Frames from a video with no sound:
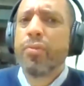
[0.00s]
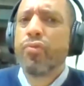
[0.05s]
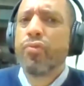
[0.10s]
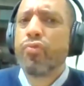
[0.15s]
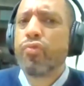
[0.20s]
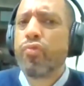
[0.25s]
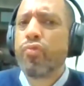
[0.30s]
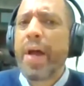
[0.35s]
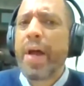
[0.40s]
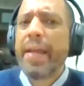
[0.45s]

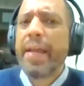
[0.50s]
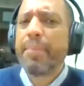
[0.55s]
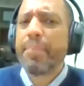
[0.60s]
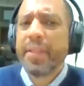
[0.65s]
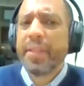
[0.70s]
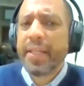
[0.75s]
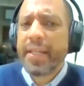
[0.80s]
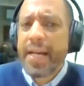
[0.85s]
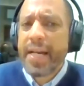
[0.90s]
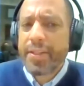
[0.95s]
Right,
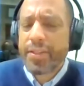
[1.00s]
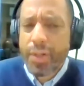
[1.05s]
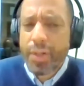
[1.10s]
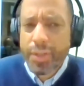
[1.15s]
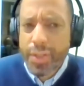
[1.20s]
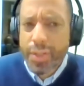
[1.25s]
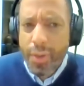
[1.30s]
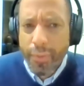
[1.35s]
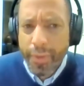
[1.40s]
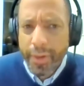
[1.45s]
but the
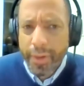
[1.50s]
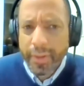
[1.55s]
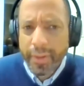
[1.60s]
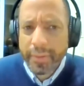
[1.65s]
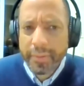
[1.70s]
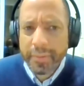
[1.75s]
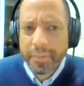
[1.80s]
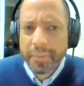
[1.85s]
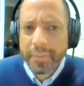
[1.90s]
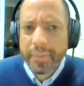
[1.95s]
concert's over.
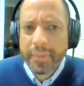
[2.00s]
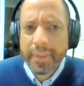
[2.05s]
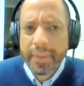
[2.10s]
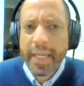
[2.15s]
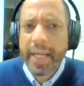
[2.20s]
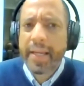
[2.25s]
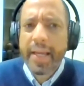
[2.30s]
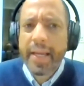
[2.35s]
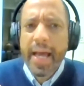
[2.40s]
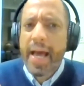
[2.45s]

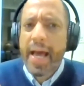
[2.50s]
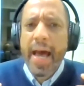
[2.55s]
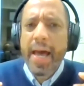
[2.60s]
Like,